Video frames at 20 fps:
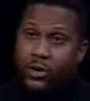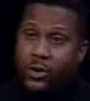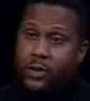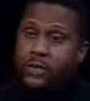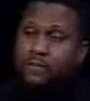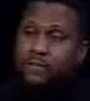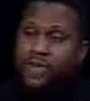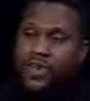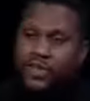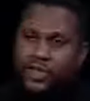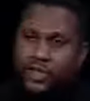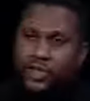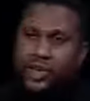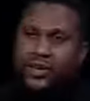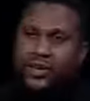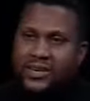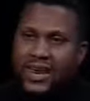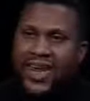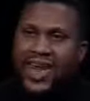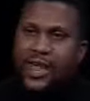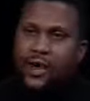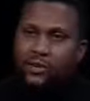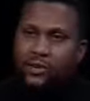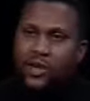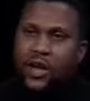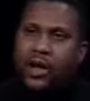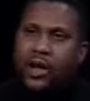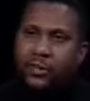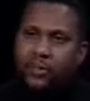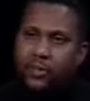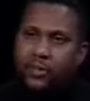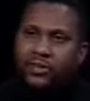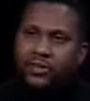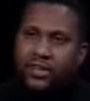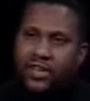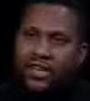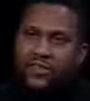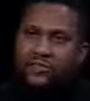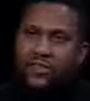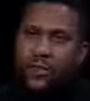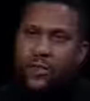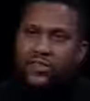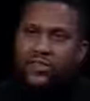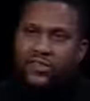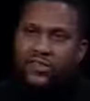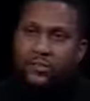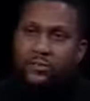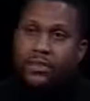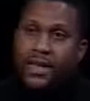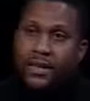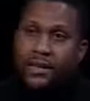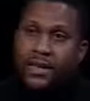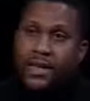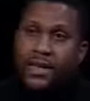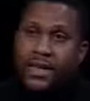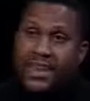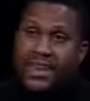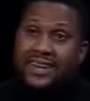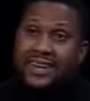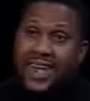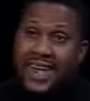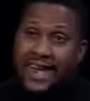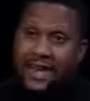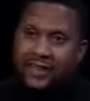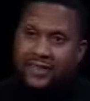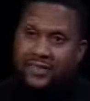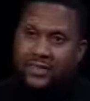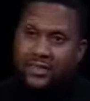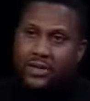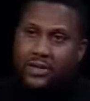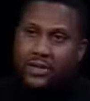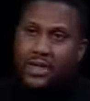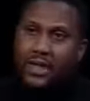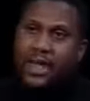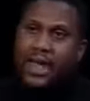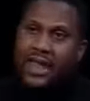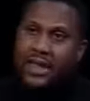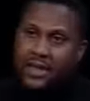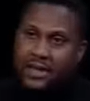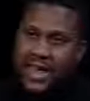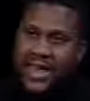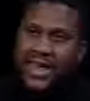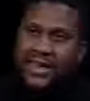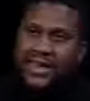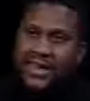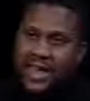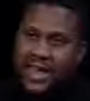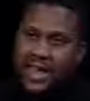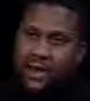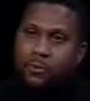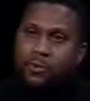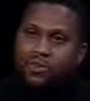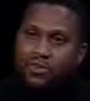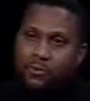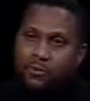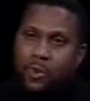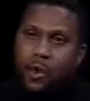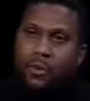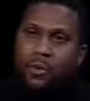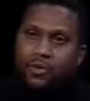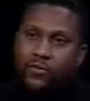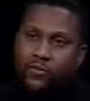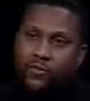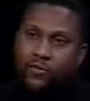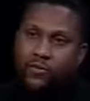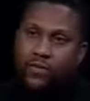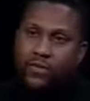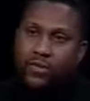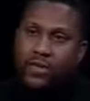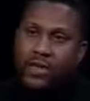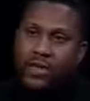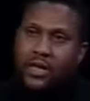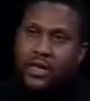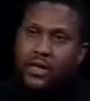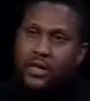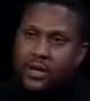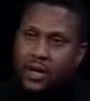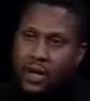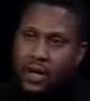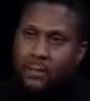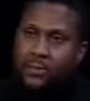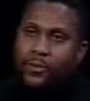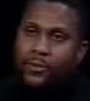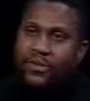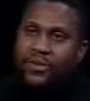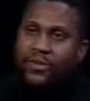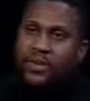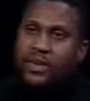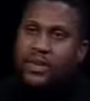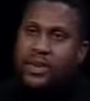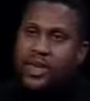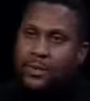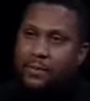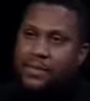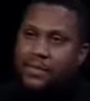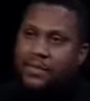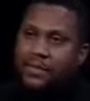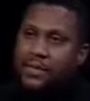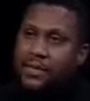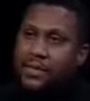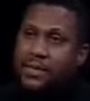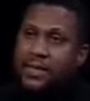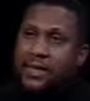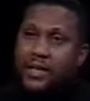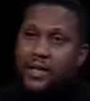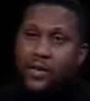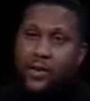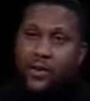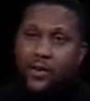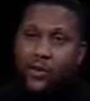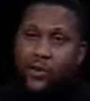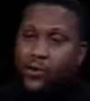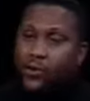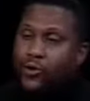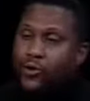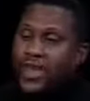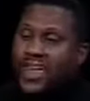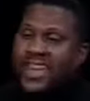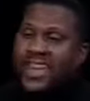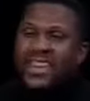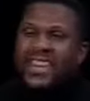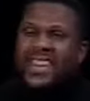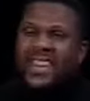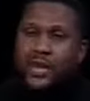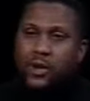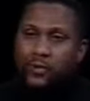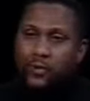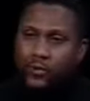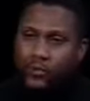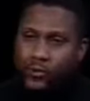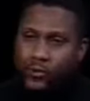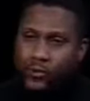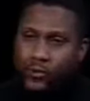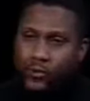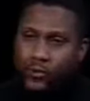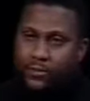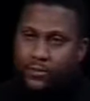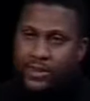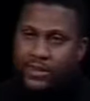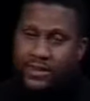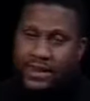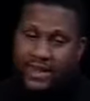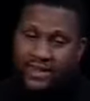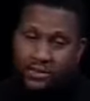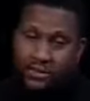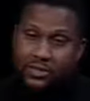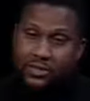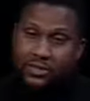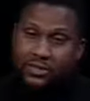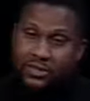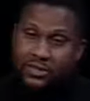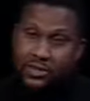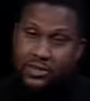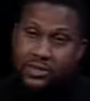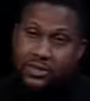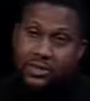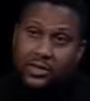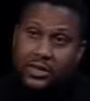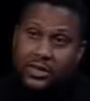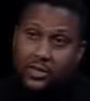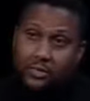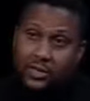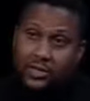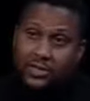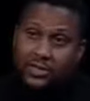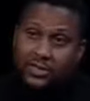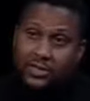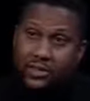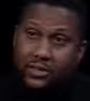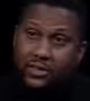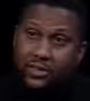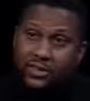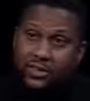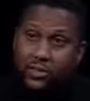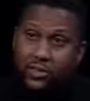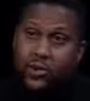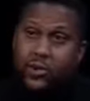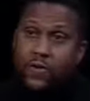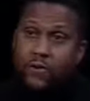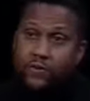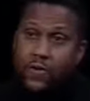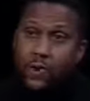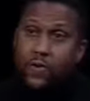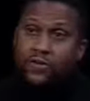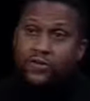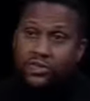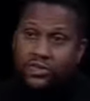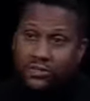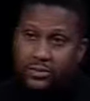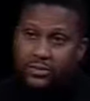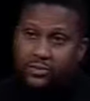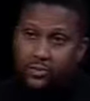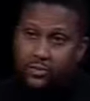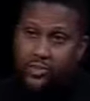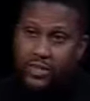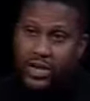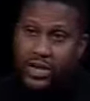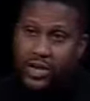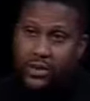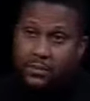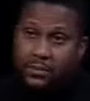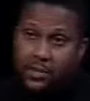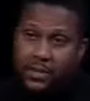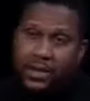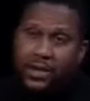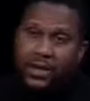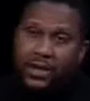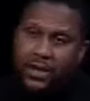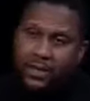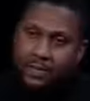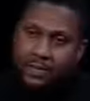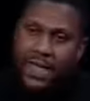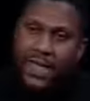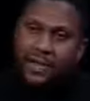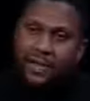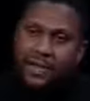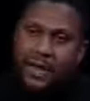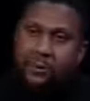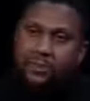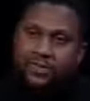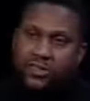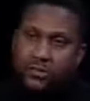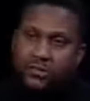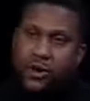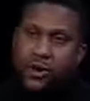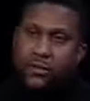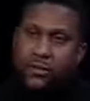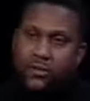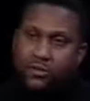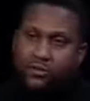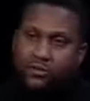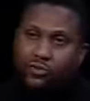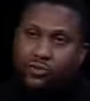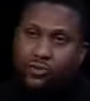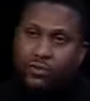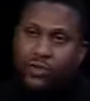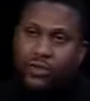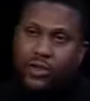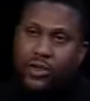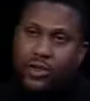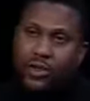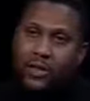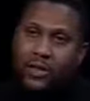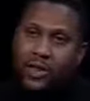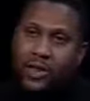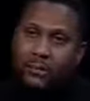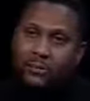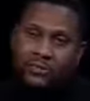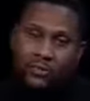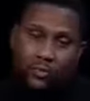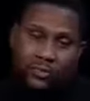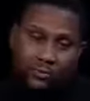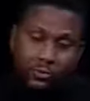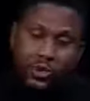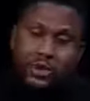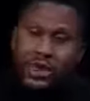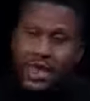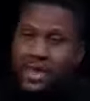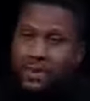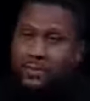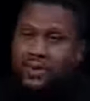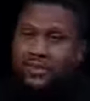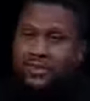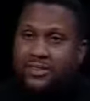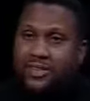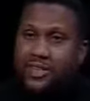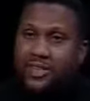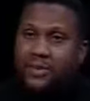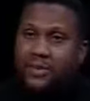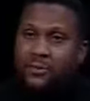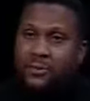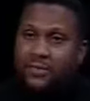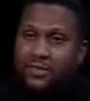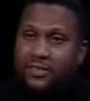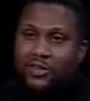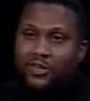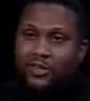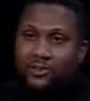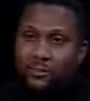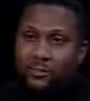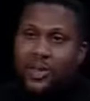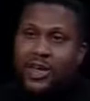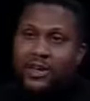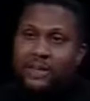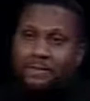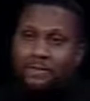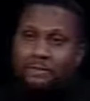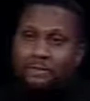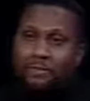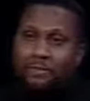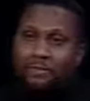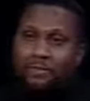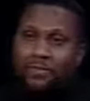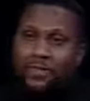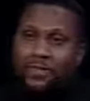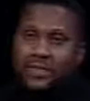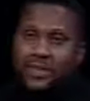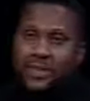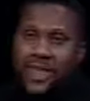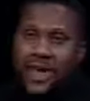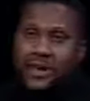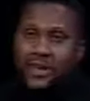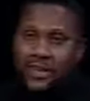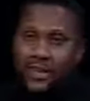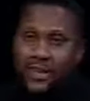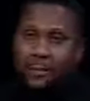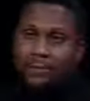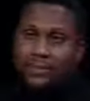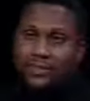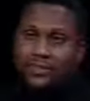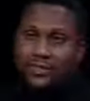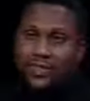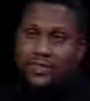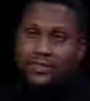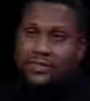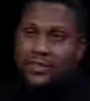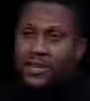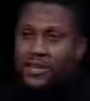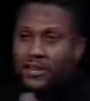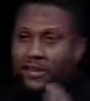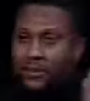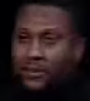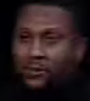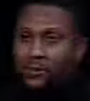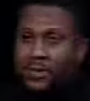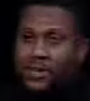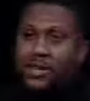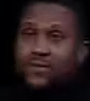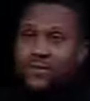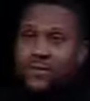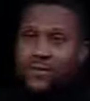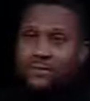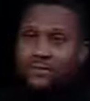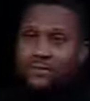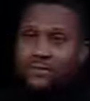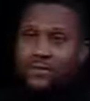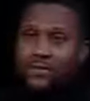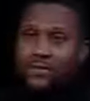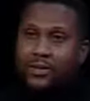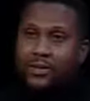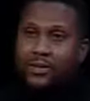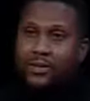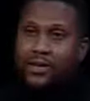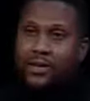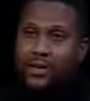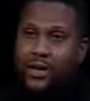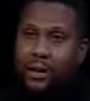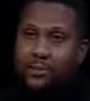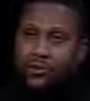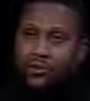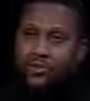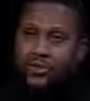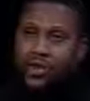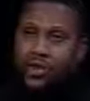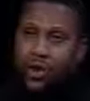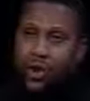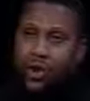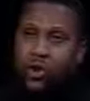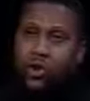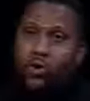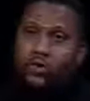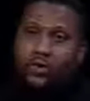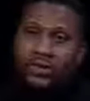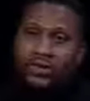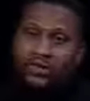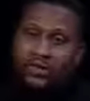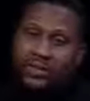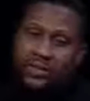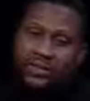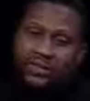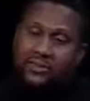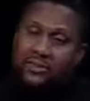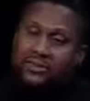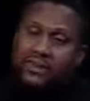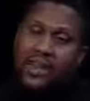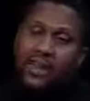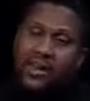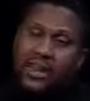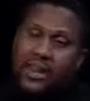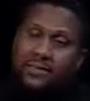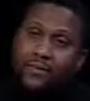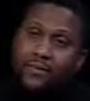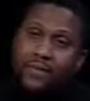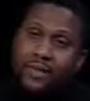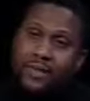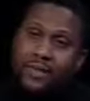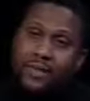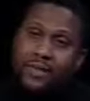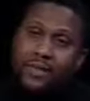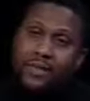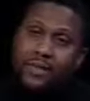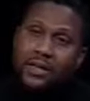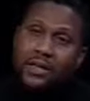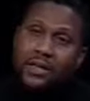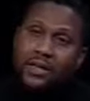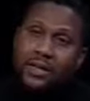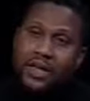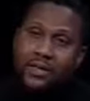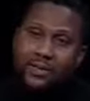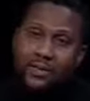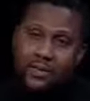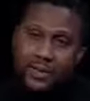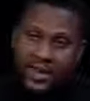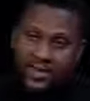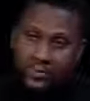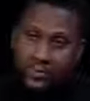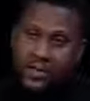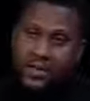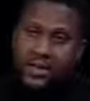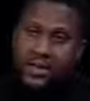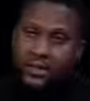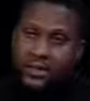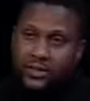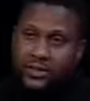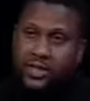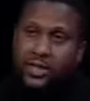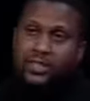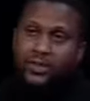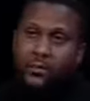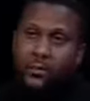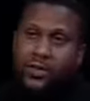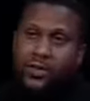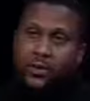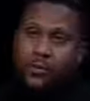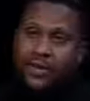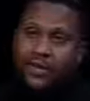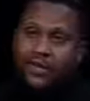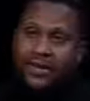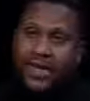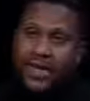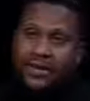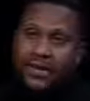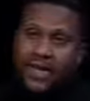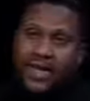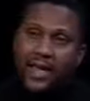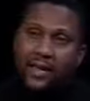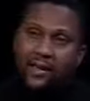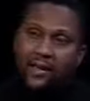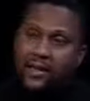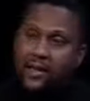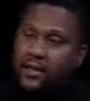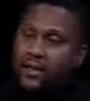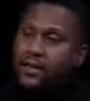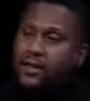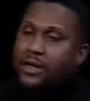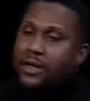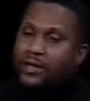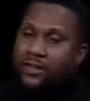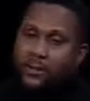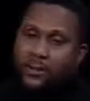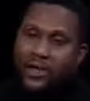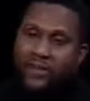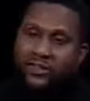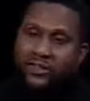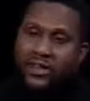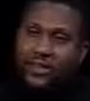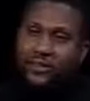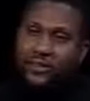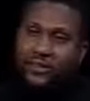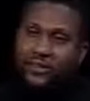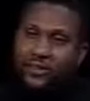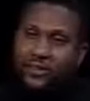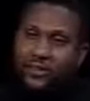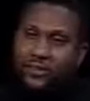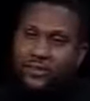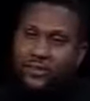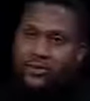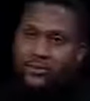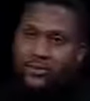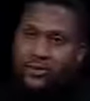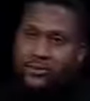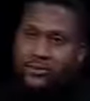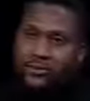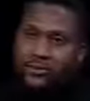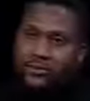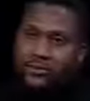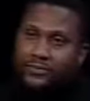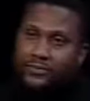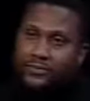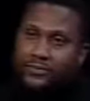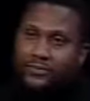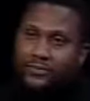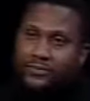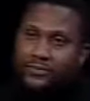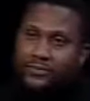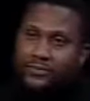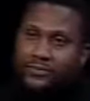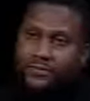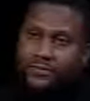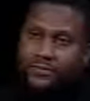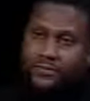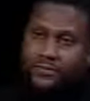They shut down CompUSA's phone system that day in Dallas. And that day was the moment of truth. CompUSA and ABC heard an earful, not to mention, as I said, they couldn't get any business done because their phone systems were jammed. And that day was the moment of truth. And so it was really ABC with this threat that got CompUSA to say, we give up. CompUSA called, said, let's sit down and have a meeting. And the next week, in the 10th week, we sat down, and the rest, as they say, is history. You mentioned